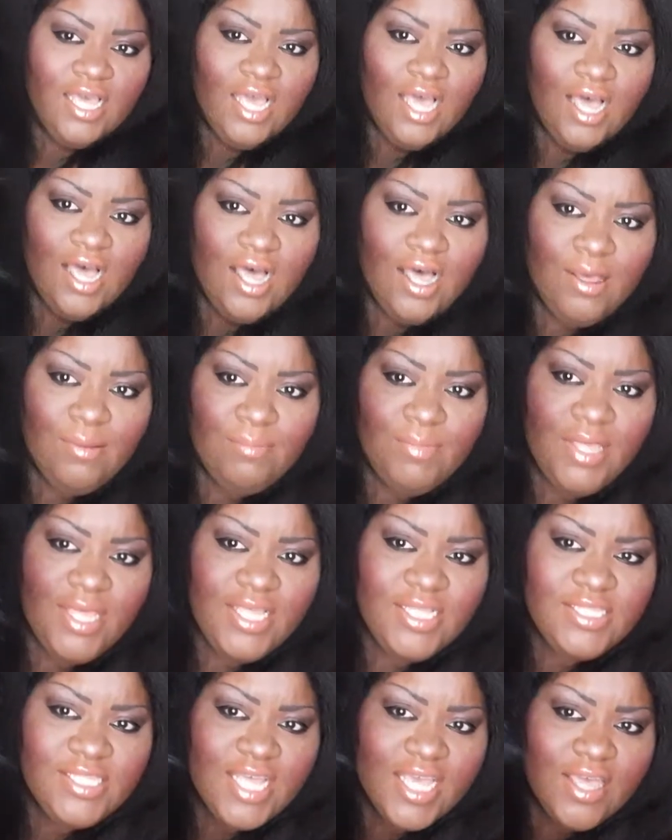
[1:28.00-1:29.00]
Um,
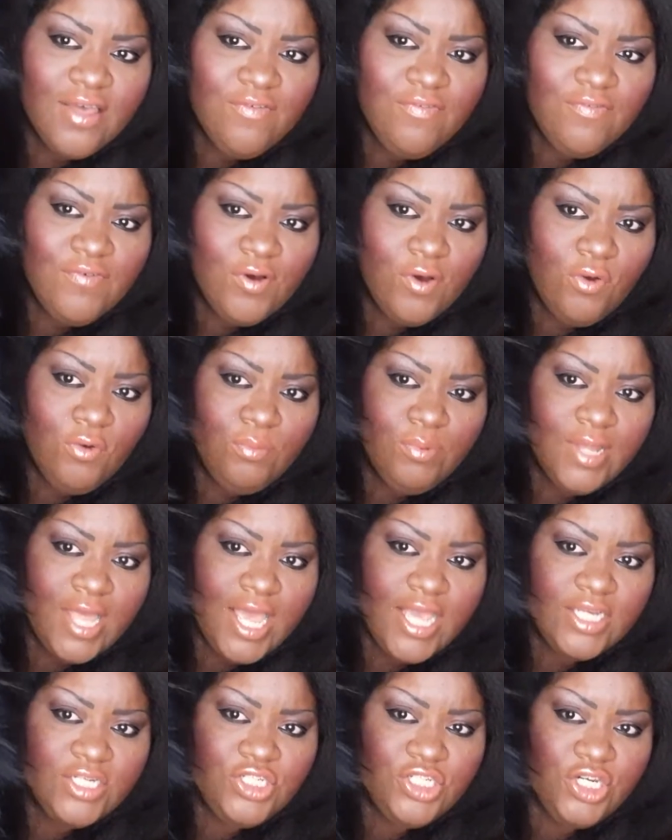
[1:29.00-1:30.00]
it's like a faux
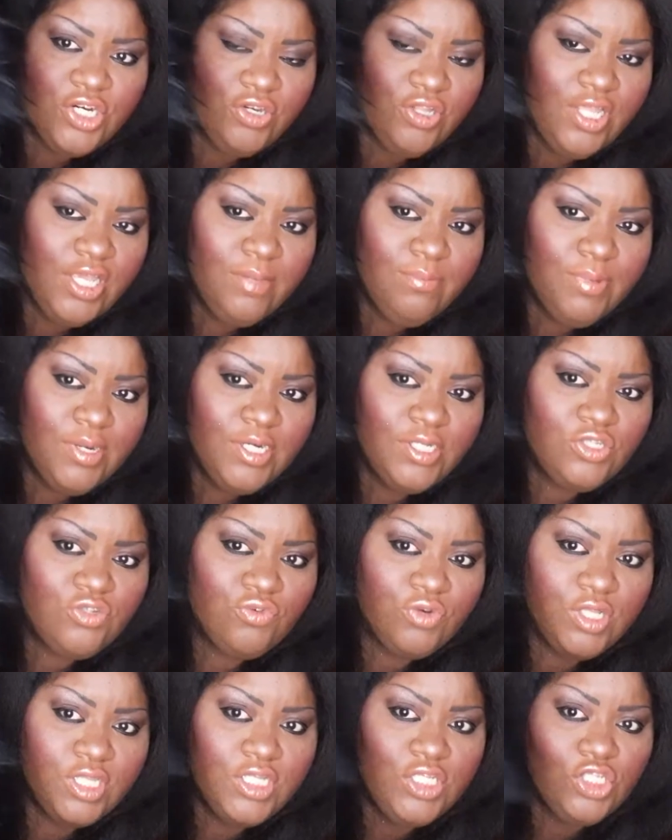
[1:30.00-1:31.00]
black shearling, but it's
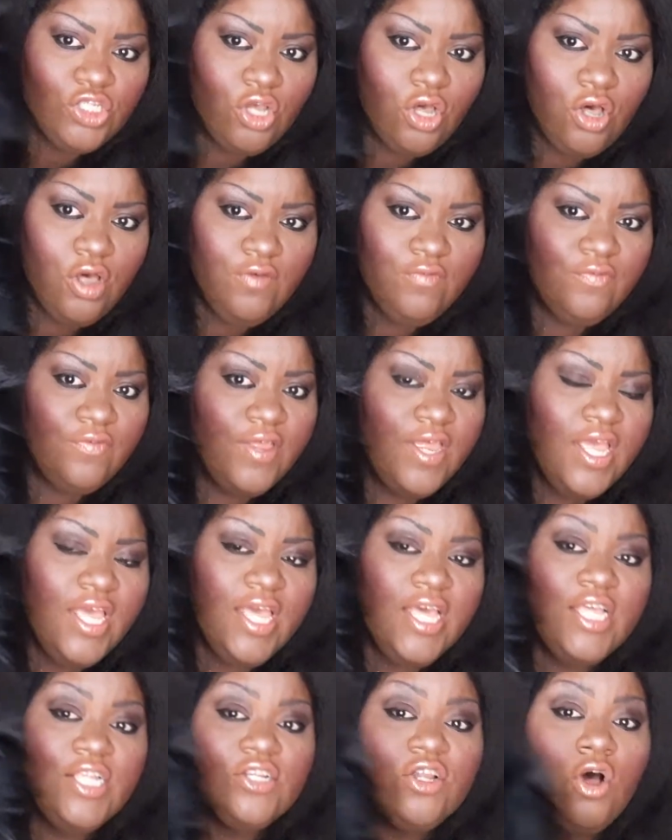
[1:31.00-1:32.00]
really soft.
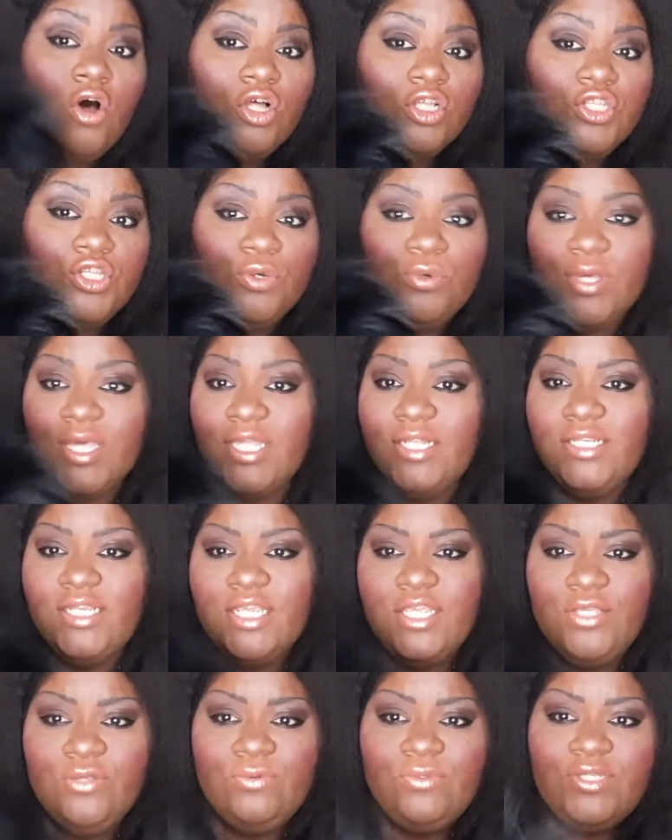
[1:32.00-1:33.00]
It also
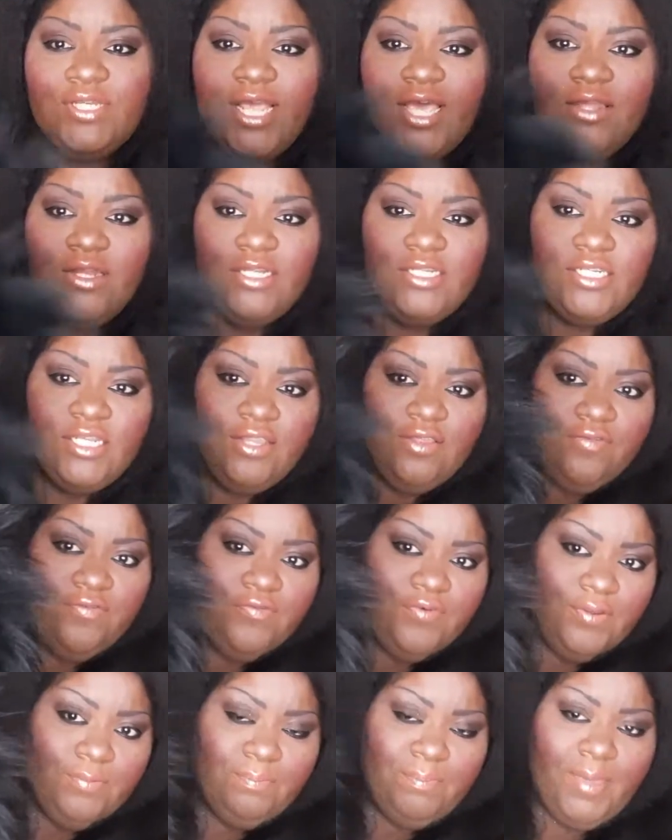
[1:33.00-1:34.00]
continues down into the
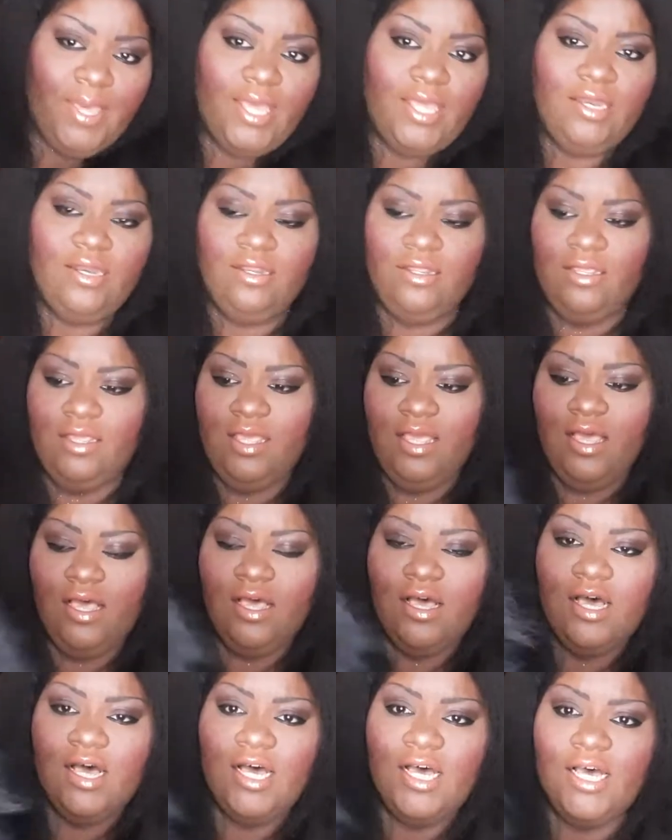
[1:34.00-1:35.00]
footbed.
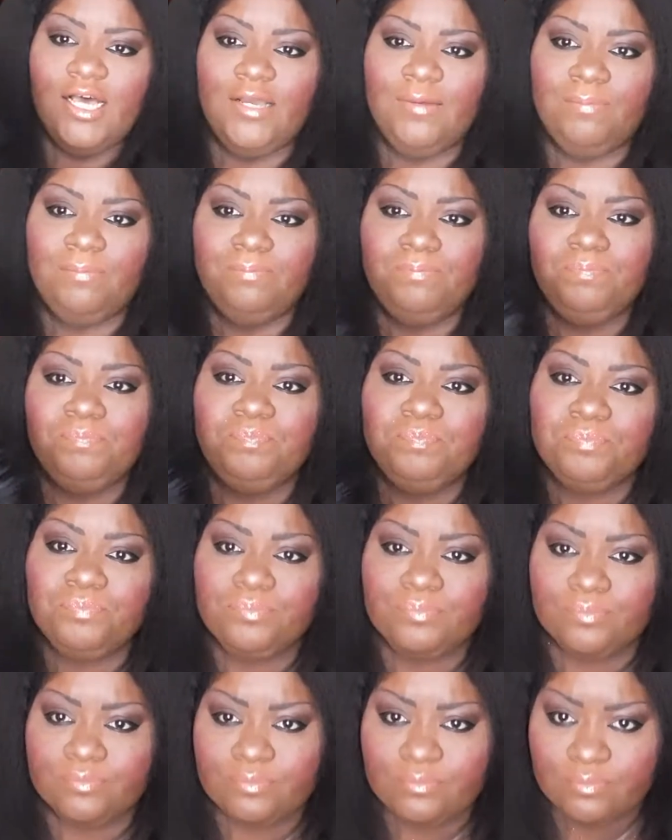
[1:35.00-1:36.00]
Um,
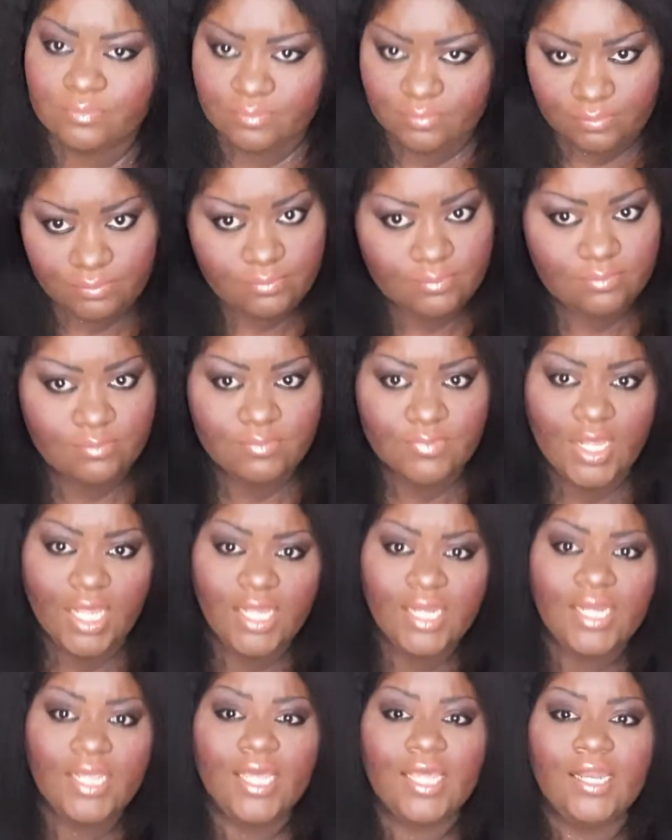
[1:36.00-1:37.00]

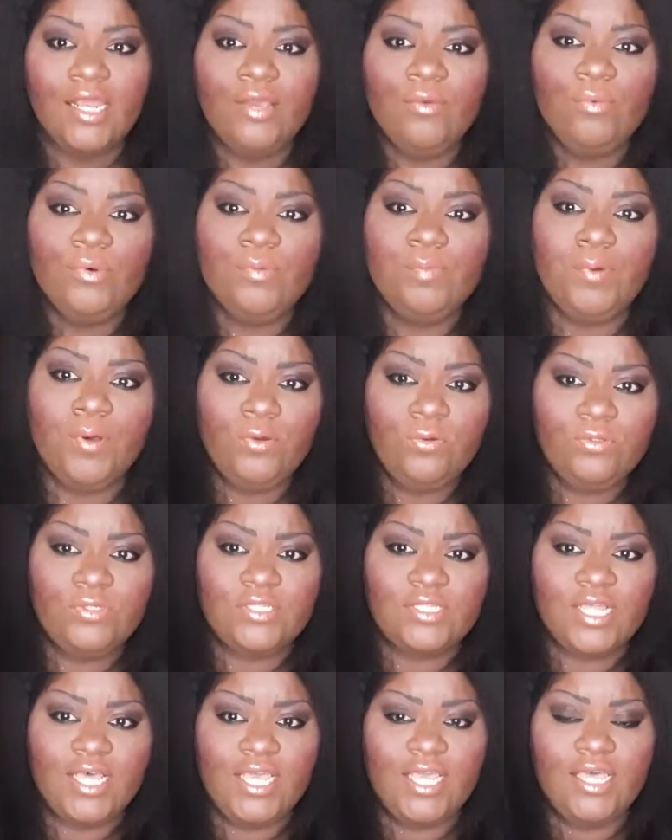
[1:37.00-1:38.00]
and again, I will
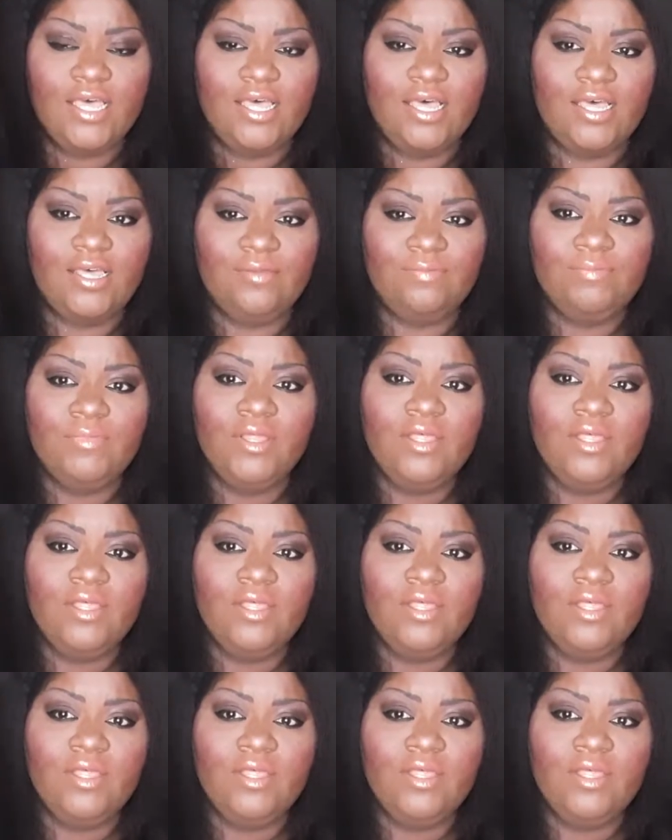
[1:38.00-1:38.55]
post like a,